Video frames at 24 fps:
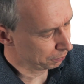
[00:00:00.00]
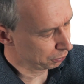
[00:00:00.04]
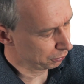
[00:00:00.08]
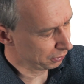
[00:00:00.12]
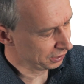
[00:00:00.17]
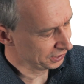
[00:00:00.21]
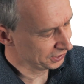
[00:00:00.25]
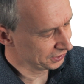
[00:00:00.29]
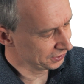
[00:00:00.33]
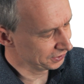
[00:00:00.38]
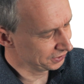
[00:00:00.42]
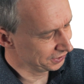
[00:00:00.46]

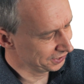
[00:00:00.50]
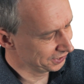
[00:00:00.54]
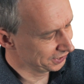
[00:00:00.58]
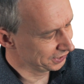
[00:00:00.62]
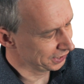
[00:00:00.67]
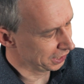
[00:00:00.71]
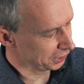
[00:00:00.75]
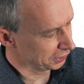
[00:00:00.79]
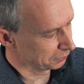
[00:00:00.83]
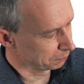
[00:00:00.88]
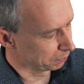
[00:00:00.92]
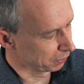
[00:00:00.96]
press the
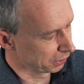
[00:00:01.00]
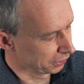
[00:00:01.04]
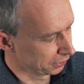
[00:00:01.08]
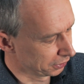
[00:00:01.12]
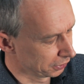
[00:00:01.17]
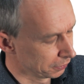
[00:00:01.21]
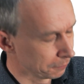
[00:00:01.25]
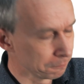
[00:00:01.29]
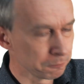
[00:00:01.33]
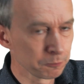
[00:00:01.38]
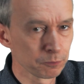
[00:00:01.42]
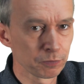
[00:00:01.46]
set
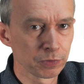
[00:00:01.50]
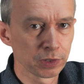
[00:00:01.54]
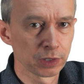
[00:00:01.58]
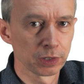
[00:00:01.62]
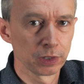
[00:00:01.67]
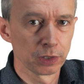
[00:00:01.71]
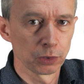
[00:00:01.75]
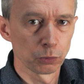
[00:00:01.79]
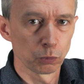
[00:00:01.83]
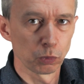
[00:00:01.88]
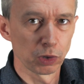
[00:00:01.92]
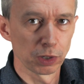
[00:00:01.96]
button
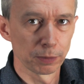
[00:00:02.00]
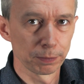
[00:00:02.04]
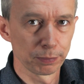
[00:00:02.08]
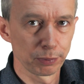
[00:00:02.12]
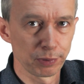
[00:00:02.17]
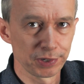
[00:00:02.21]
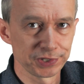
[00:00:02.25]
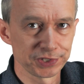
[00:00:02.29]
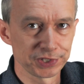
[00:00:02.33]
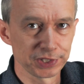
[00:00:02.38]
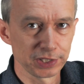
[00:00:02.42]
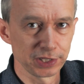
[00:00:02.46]
while
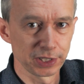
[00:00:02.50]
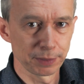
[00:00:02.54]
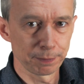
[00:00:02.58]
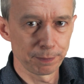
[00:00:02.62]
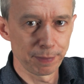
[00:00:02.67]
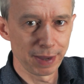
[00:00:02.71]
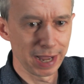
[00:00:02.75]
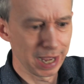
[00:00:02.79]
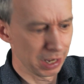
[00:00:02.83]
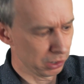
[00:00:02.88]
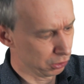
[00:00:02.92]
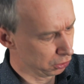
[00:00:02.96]
pressing the
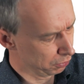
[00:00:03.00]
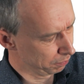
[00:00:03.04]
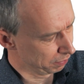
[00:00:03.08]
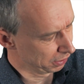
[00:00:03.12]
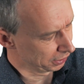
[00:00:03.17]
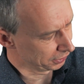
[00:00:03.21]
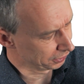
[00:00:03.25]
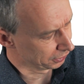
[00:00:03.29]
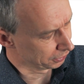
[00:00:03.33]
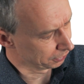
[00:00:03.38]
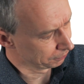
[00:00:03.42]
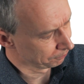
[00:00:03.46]
power
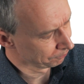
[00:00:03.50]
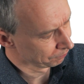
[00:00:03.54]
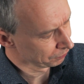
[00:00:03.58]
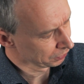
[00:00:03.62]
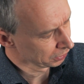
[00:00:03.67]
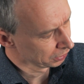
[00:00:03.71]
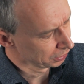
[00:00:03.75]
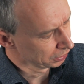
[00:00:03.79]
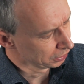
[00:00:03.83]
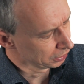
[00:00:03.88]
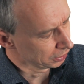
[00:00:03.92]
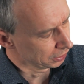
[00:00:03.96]
button
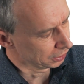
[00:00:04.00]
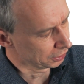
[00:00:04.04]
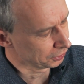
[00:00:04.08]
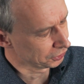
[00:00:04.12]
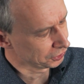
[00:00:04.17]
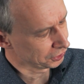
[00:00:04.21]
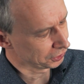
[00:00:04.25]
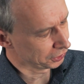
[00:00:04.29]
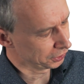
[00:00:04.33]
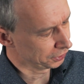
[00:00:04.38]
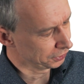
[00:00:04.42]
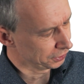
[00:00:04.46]

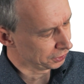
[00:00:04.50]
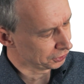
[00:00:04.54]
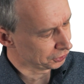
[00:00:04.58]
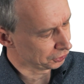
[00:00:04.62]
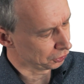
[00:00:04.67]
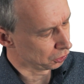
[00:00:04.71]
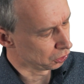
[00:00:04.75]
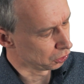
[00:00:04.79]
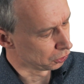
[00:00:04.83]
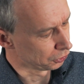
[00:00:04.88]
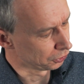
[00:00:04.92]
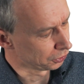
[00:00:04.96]
and turn this
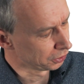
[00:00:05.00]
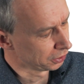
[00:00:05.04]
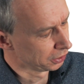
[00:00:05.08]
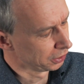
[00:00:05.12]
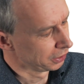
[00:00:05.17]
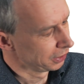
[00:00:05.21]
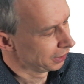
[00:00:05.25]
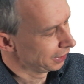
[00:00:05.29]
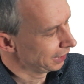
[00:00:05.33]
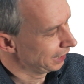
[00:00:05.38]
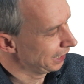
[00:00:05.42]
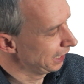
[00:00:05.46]
on,
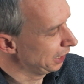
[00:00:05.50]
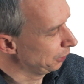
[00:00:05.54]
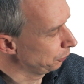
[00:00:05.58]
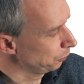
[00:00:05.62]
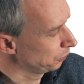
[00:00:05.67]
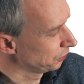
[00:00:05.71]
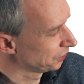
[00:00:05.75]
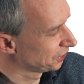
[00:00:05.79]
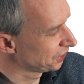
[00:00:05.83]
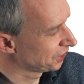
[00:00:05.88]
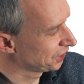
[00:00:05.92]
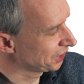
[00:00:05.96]
it
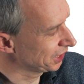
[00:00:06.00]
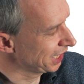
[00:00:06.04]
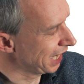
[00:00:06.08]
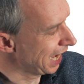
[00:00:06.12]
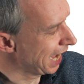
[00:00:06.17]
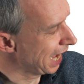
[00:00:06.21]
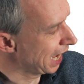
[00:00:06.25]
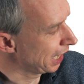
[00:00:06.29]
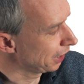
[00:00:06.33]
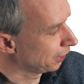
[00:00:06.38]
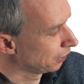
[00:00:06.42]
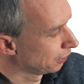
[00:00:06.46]
will
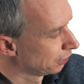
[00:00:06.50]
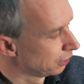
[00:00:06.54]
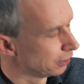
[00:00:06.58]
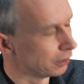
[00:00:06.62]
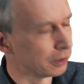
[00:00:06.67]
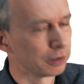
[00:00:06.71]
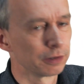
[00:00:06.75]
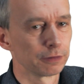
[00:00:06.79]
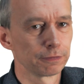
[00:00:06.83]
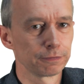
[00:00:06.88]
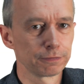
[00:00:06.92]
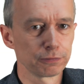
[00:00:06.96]
scan
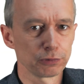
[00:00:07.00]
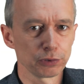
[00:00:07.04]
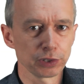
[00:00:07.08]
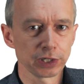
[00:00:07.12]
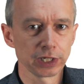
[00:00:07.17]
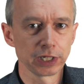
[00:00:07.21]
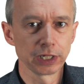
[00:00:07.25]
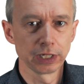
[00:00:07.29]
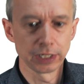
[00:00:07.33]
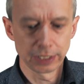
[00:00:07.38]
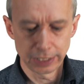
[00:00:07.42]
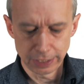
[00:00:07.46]
for a
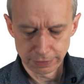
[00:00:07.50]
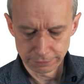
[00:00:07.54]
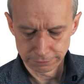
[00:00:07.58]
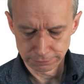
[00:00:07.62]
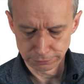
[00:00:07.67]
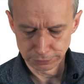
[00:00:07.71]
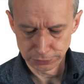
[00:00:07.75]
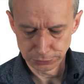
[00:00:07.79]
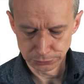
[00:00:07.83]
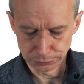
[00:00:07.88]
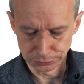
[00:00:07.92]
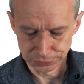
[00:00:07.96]
clear
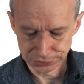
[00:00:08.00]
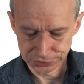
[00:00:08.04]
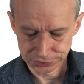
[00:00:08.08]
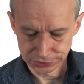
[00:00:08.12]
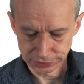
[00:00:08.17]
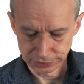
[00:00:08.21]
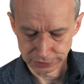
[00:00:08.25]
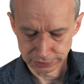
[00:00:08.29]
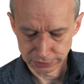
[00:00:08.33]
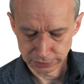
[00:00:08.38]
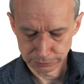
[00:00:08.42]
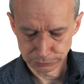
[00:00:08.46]

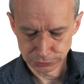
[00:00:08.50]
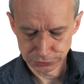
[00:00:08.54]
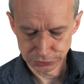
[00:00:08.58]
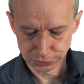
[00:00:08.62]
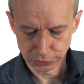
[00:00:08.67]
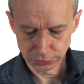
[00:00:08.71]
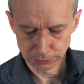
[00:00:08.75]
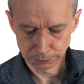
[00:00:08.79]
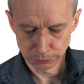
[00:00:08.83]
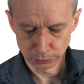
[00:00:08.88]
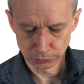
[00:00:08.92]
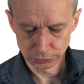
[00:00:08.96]
frequency. I'm just
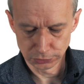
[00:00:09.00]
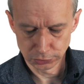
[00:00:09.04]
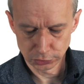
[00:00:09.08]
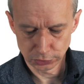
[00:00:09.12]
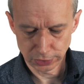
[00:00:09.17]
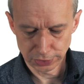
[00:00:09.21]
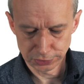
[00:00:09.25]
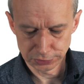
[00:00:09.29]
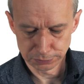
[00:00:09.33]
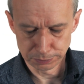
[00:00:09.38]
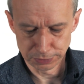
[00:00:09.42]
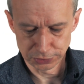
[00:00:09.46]
going to put the
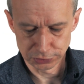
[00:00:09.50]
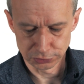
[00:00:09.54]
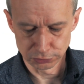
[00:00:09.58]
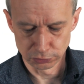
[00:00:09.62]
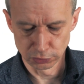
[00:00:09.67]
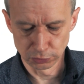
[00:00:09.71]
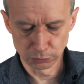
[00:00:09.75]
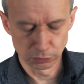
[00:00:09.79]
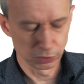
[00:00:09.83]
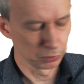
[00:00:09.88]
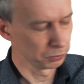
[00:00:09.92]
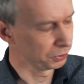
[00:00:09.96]

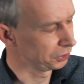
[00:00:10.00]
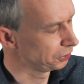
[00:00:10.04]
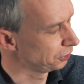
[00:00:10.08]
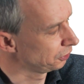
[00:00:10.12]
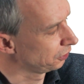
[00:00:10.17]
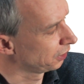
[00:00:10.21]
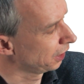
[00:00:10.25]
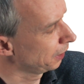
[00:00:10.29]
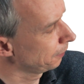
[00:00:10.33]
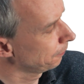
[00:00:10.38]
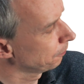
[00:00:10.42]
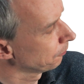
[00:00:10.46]
transmitter on while we
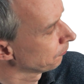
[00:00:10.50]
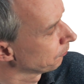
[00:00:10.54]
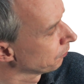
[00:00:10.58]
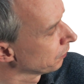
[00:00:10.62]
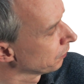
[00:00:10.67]
do that.